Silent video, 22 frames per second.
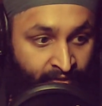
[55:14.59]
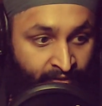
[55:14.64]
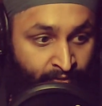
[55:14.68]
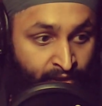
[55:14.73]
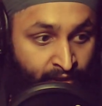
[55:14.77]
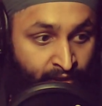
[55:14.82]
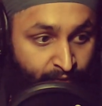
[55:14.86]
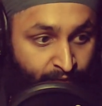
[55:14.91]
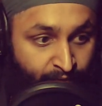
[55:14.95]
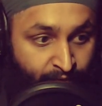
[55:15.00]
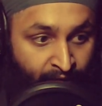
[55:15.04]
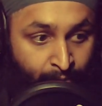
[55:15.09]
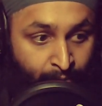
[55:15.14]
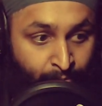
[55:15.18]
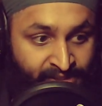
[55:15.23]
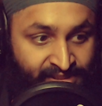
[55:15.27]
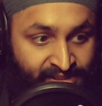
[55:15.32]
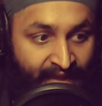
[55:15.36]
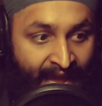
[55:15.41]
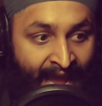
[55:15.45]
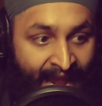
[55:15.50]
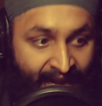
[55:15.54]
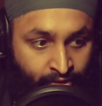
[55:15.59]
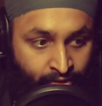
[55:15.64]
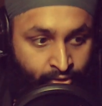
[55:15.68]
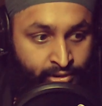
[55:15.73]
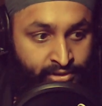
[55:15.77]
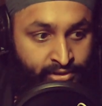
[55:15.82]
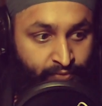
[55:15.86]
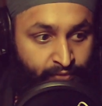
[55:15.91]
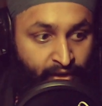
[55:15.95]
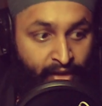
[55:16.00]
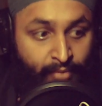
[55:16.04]
even famous
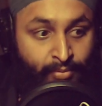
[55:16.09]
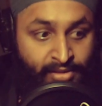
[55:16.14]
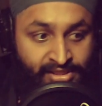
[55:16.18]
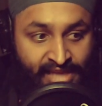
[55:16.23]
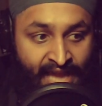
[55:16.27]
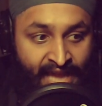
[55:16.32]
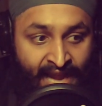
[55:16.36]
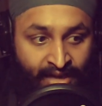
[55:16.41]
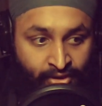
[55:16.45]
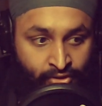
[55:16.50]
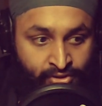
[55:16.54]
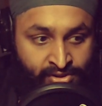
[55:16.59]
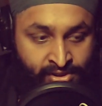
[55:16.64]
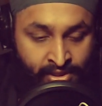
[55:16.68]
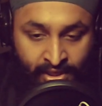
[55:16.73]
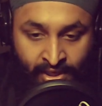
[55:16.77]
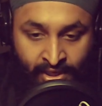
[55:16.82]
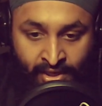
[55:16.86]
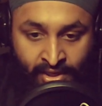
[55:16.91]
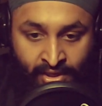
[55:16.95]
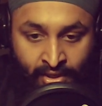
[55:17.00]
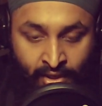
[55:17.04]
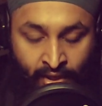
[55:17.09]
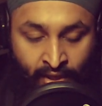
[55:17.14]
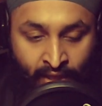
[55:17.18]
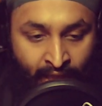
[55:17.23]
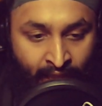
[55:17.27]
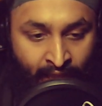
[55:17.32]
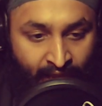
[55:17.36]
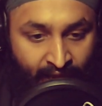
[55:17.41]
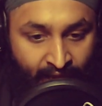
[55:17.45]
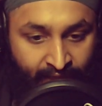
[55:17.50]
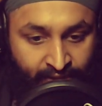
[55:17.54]
actors in India
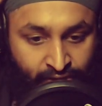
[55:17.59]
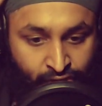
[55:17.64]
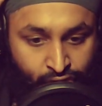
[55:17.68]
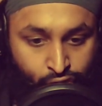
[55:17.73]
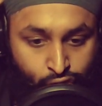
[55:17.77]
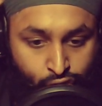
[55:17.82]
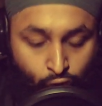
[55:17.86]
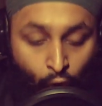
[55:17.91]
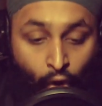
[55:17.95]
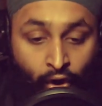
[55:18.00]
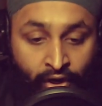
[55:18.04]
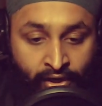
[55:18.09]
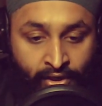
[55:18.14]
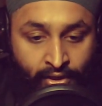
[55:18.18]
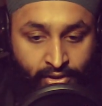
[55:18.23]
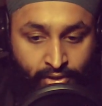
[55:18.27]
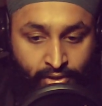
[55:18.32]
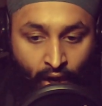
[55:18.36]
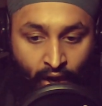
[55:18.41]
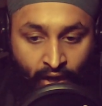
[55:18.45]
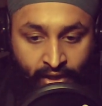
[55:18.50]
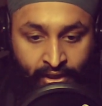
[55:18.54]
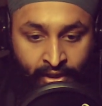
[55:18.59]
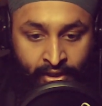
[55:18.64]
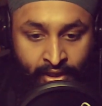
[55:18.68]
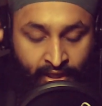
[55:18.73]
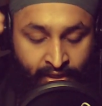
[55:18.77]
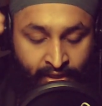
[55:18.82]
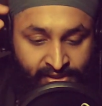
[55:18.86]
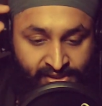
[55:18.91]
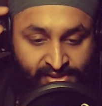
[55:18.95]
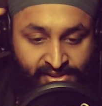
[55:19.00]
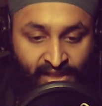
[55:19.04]
had started talking
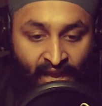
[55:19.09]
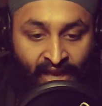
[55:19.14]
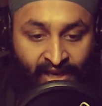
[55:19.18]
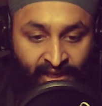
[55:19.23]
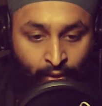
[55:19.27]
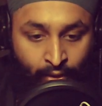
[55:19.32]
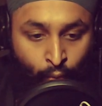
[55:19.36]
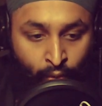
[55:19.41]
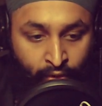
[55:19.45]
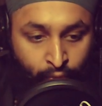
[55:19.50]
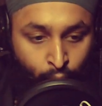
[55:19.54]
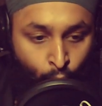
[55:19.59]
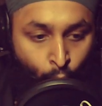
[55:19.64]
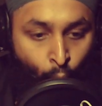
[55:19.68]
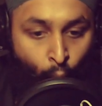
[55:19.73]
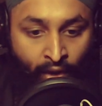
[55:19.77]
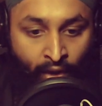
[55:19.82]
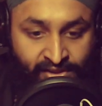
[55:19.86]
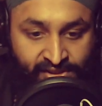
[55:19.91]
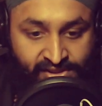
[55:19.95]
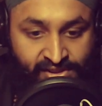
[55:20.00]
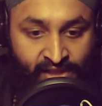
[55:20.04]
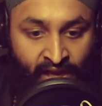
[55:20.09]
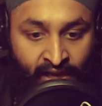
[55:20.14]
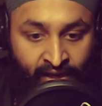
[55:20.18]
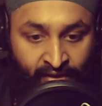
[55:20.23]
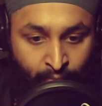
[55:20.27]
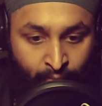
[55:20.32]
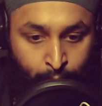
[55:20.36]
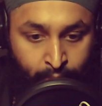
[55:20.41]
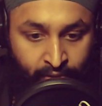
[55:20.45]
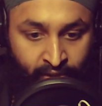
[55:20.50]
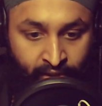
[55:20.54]
and siding with one side
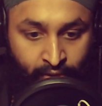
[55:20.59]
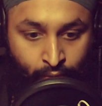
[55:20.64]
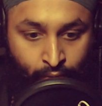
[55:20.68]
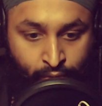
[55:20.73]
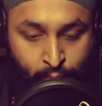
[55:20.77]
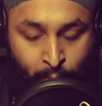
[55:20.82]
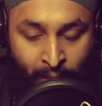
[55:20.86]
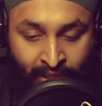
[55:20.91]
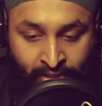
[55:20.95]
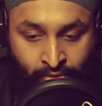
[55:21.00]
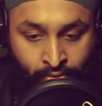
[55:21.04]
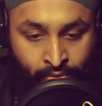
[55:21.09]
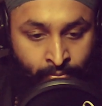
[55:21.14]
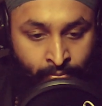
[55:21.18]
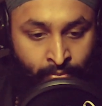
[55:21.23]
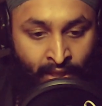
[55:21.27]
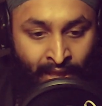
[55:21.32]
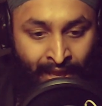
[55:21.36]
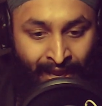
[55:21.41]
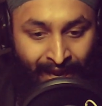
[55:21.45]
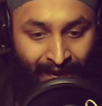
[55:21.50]
of a political spectrum,